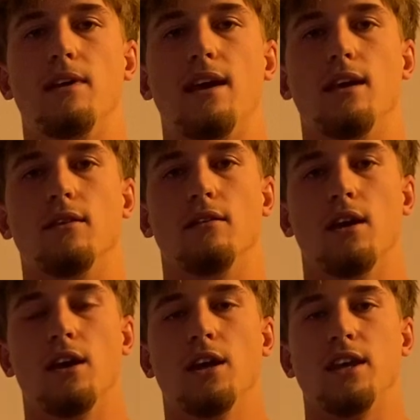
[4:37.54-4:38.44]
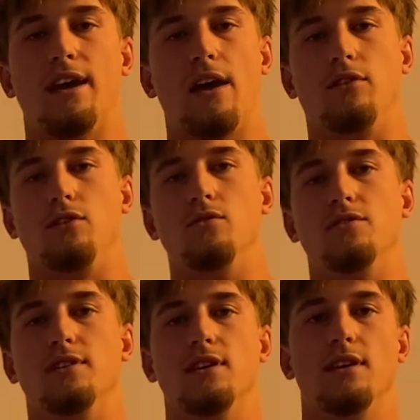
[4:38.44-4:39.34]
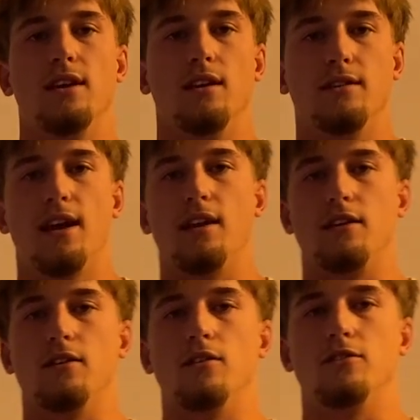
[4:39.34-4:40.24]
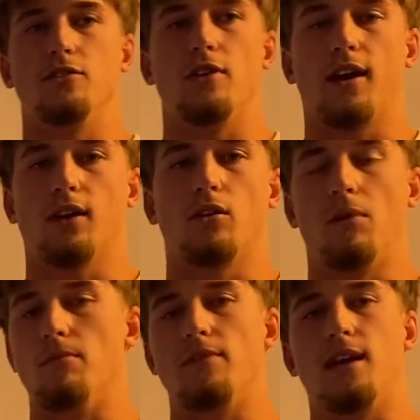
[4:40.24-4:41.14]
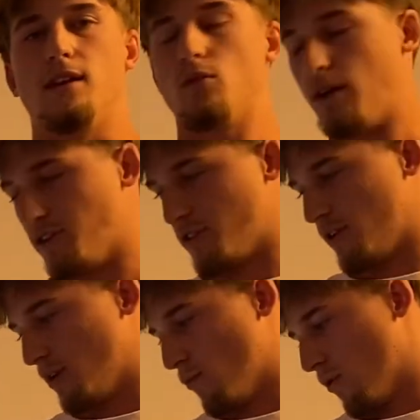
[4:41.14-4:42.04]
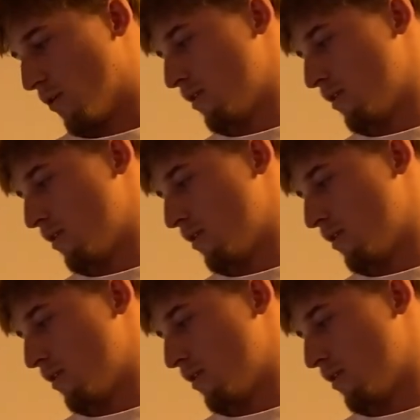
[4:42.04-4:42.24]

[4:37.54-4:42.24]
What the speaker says: and you haven't used it in 10 years, you're not going to remember that equation anymore.